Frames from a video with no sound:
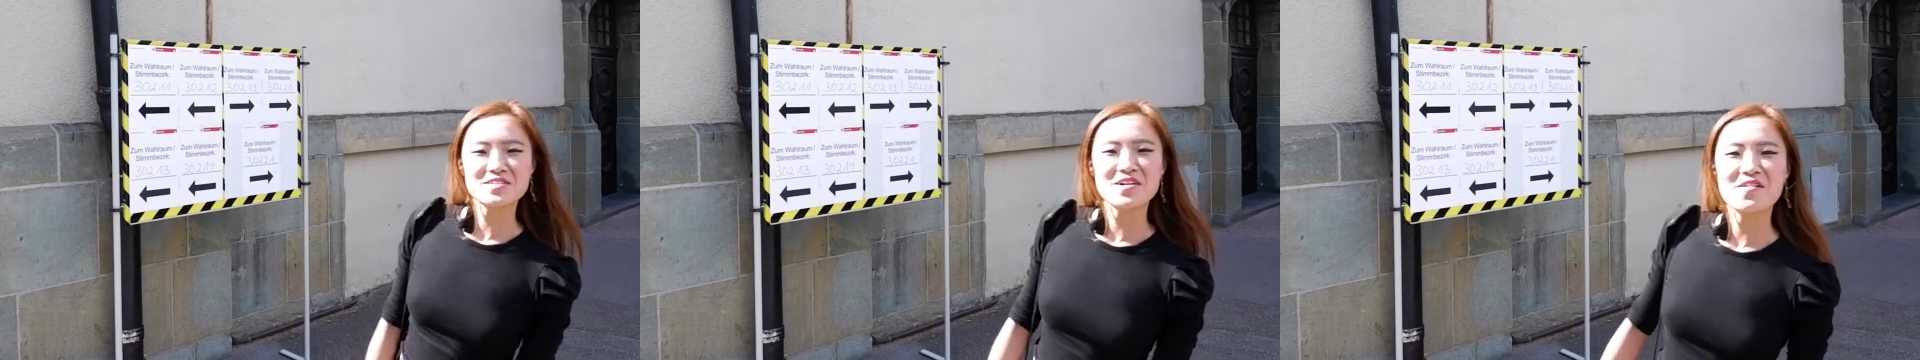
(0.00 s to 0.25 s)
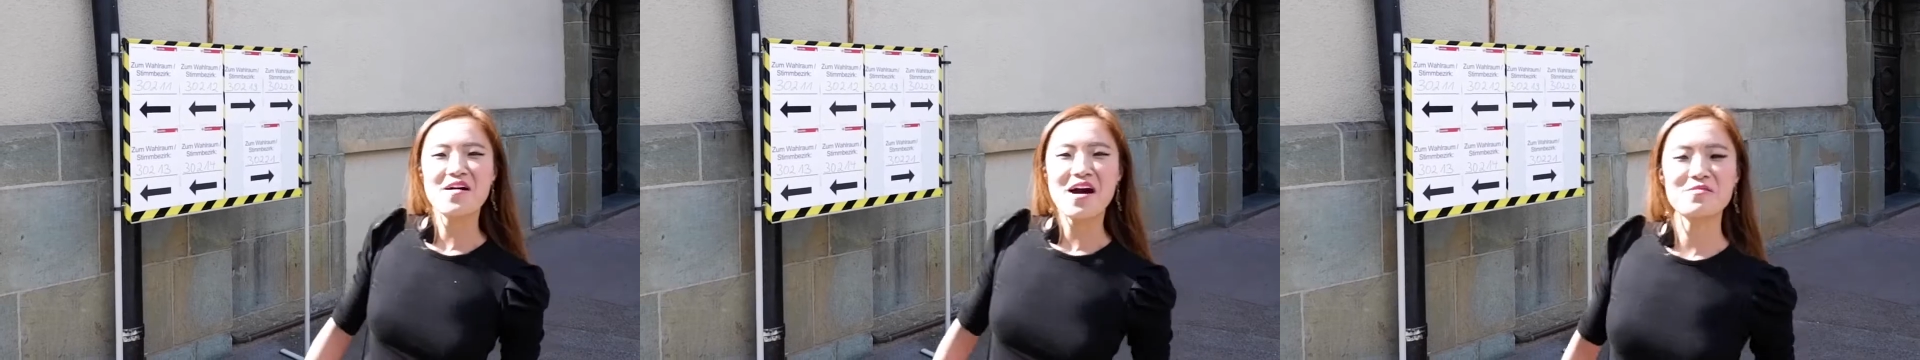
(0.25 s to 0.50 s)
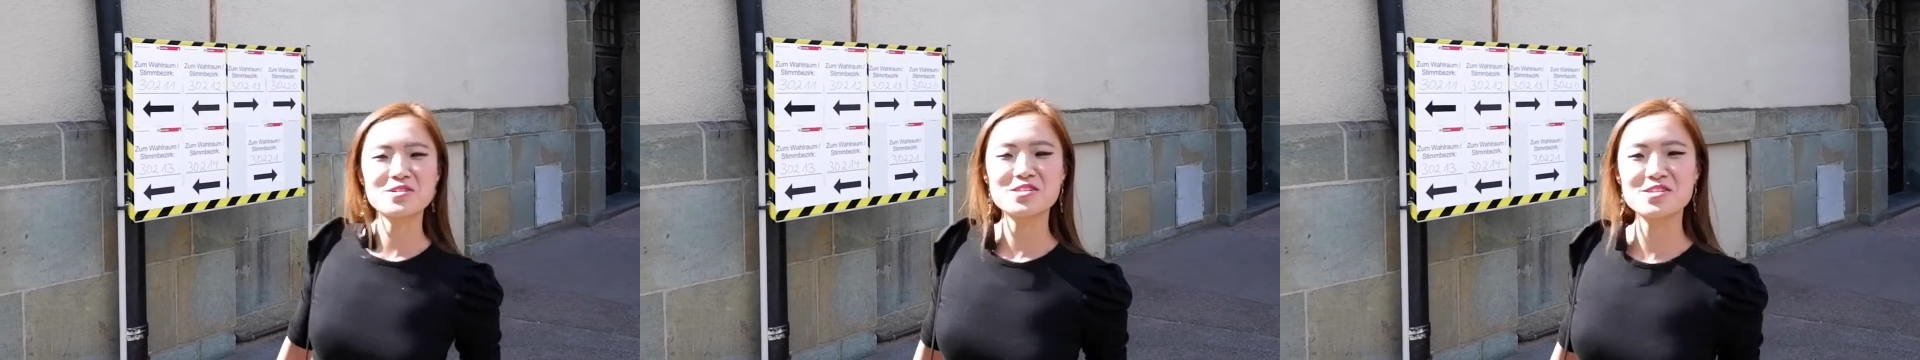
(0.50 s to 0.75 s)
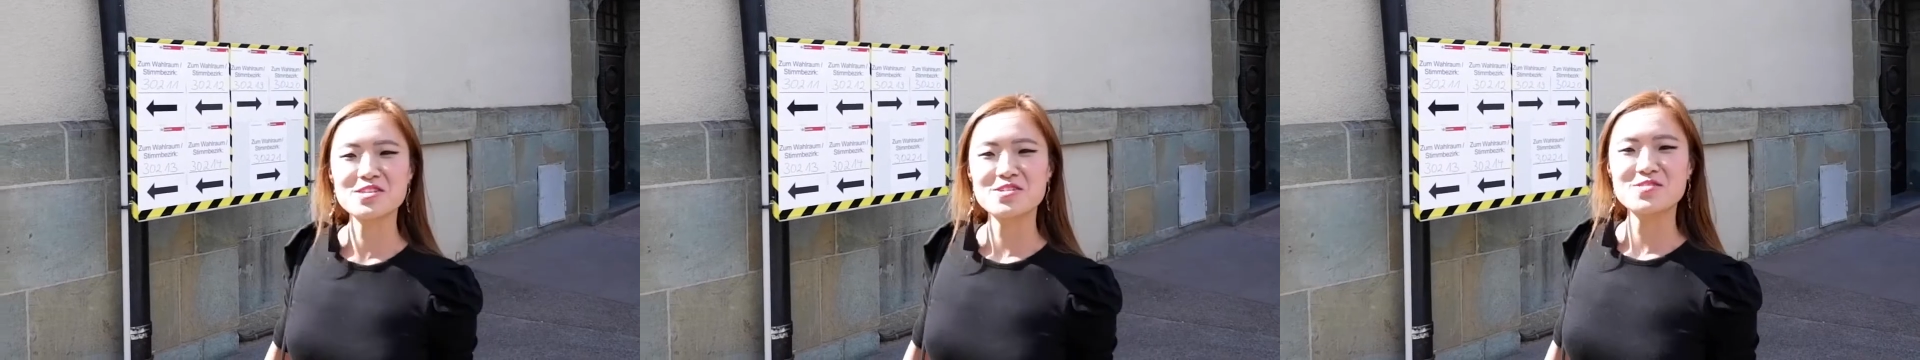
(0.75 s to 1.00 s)
So I would
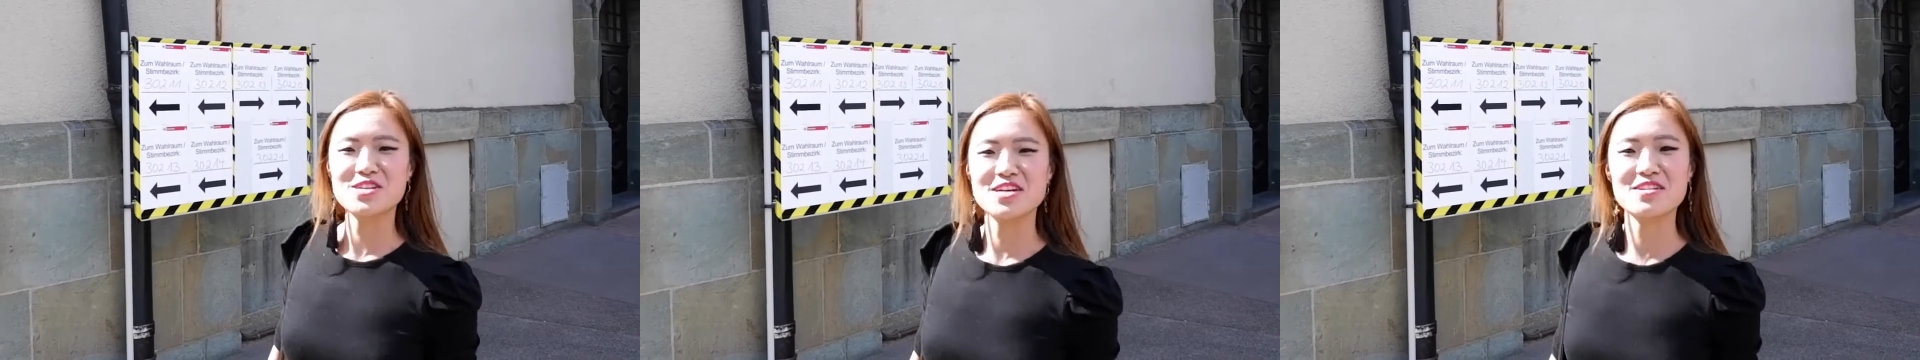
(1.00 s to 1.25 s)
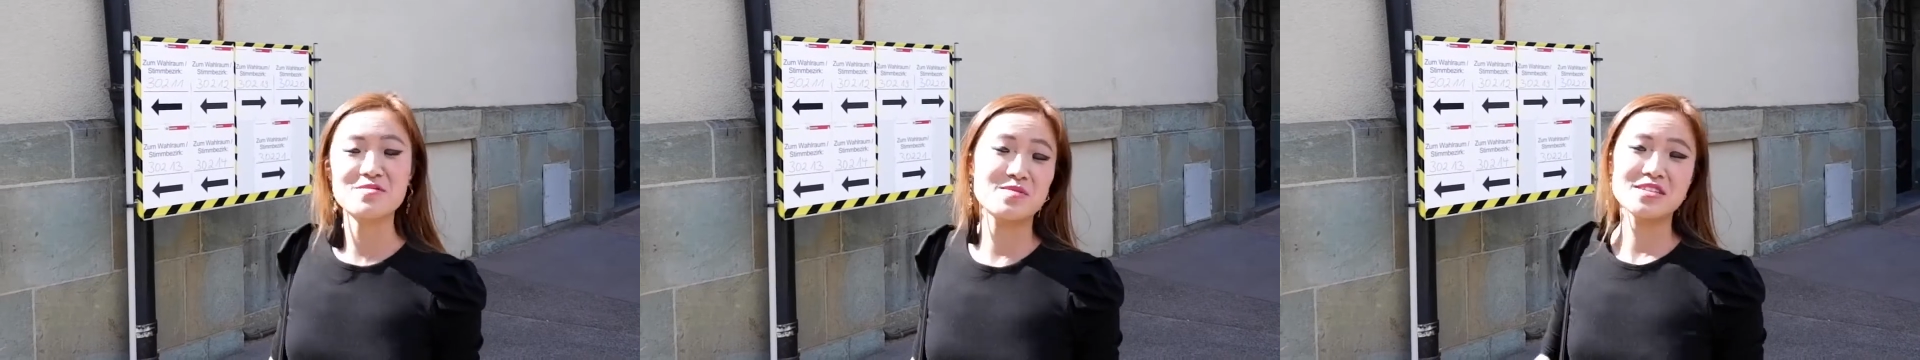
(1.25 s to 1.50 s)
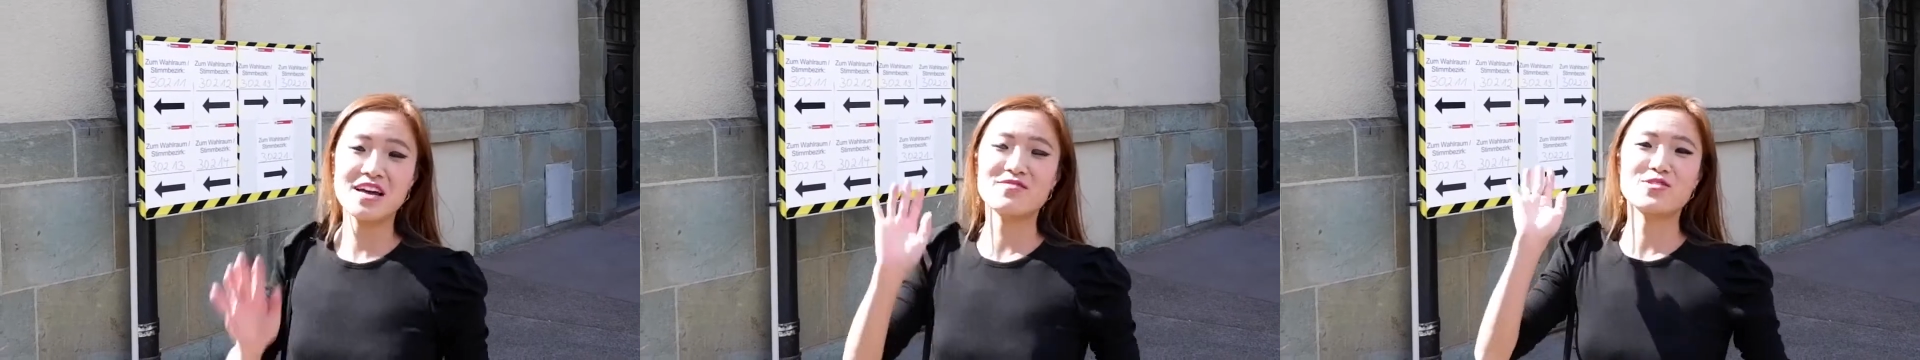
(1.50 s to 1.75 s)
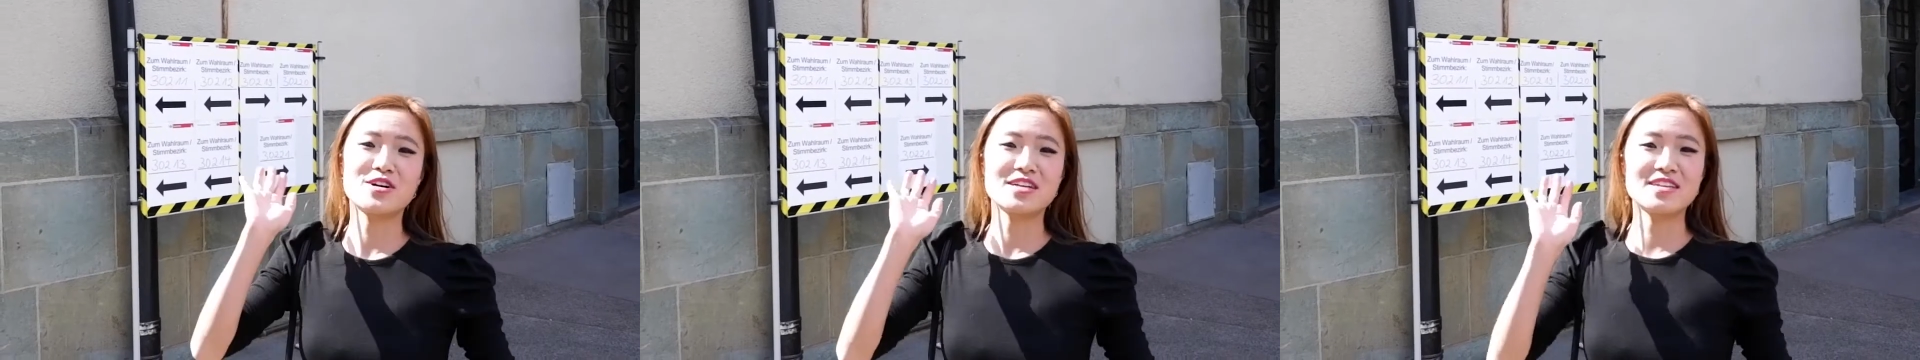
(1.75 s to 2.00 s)
just go check it out because I
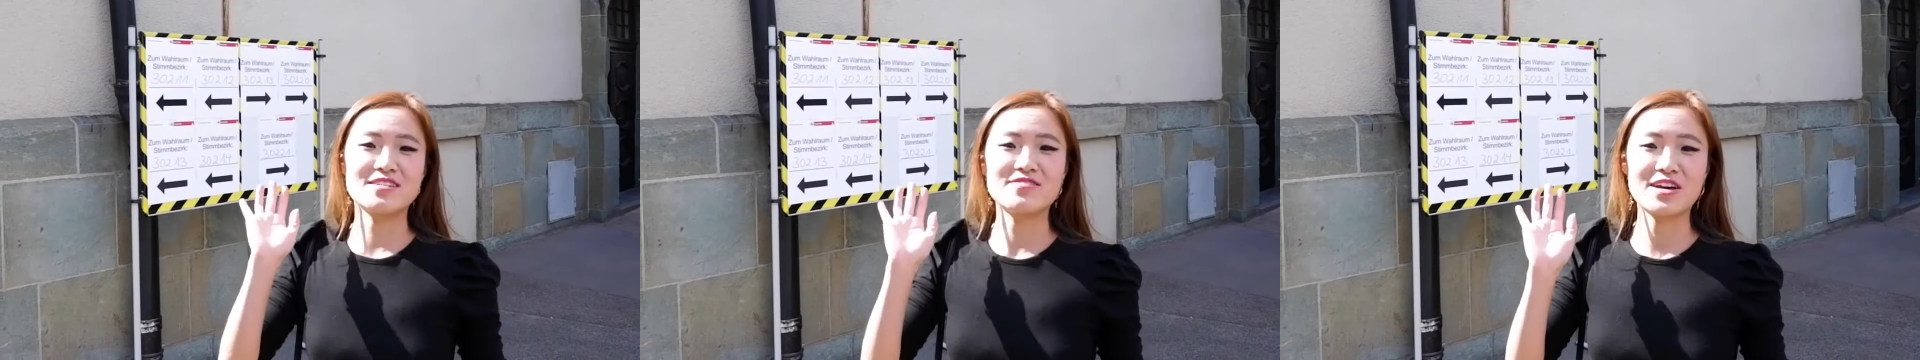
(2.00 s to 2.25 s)
have no idea